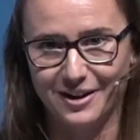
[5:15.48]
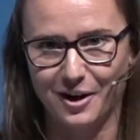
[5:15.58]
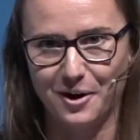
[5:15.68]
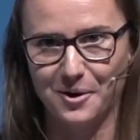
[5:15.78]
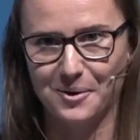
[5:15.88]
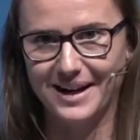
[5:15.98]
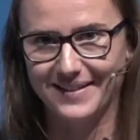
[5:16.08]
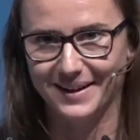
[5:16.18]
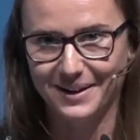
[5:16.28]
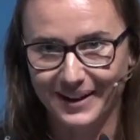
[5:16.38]
go and
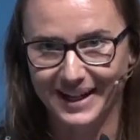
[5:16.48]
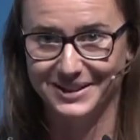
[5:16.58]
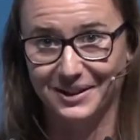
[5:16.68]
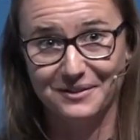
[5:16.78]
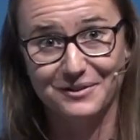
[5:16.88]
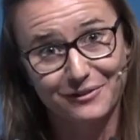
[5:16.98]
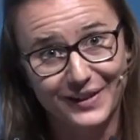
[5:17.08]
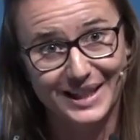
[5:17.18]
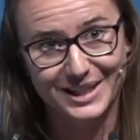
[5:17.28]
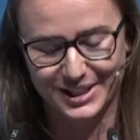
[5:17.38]
then collect all of the
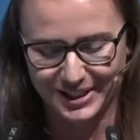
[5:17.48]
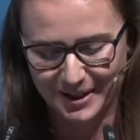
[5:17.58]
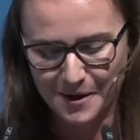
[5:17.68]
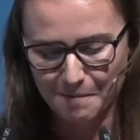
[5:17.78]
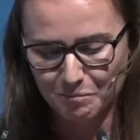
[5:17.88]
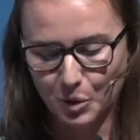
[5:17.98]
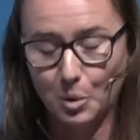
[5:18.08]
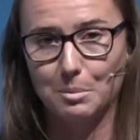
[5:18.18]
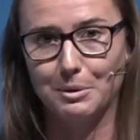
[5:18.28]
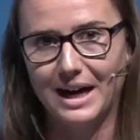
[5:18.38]
fish,
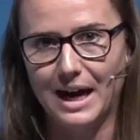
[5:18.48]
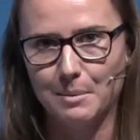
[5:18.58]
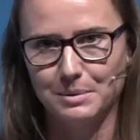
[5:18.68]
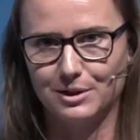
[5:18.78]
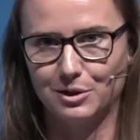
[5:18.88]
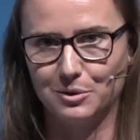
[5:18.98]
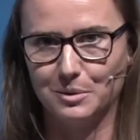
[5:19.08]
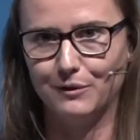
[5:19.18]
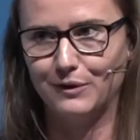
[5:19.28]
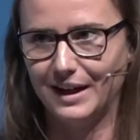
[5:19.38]
or perhaps to
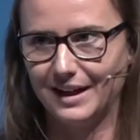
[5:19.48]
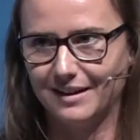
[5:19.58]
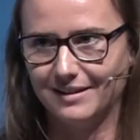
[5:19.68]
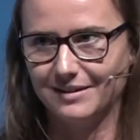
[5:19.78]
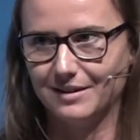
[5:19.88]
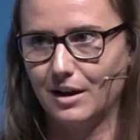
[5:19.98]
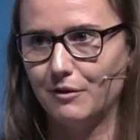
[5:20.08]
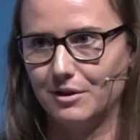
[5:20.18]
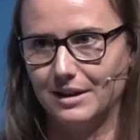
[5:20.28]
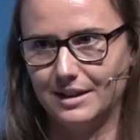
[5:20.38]
evade
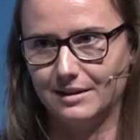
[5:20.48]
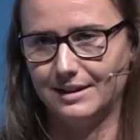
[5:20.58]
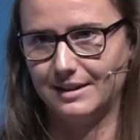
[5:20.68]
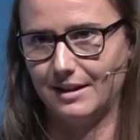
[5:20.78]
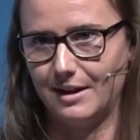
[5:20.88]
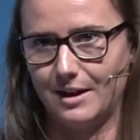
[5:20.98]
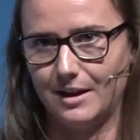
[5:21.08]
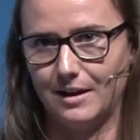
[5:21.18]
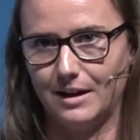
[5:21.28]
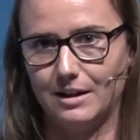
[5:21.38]
governance
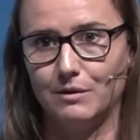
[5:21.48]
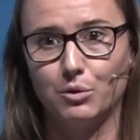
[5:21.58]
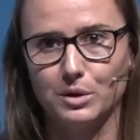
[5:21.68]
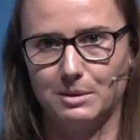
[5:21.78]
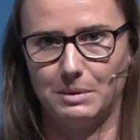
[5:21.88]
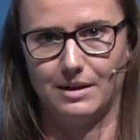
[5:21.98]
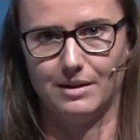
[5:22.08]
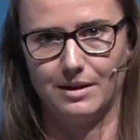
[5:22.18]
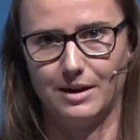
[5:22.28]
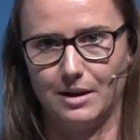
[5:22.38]
and enforcement
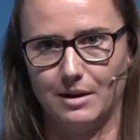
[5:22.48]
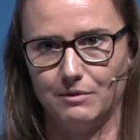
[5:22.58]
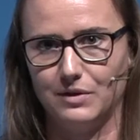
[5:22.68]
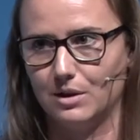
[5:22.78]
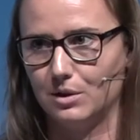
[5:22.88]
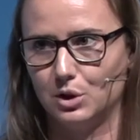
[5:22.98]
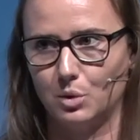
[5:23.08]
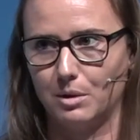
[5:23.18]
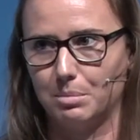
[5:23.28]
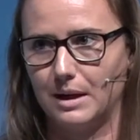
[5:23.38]
vehicles who
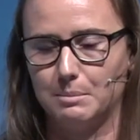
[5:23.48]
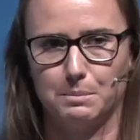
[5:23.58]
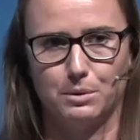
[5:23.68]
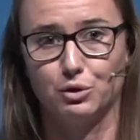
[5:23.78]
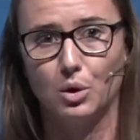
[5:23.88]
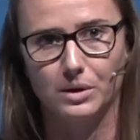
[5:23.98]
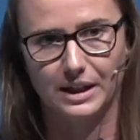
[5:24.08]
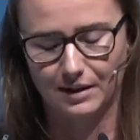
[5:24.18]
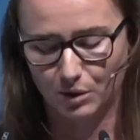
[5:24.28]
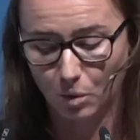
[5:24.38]
are perhaps
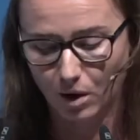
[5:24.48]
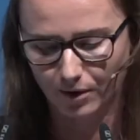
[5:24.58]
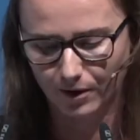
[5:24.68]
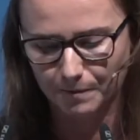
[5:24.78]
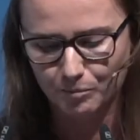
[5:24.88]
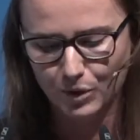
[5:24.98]
patrolling the water.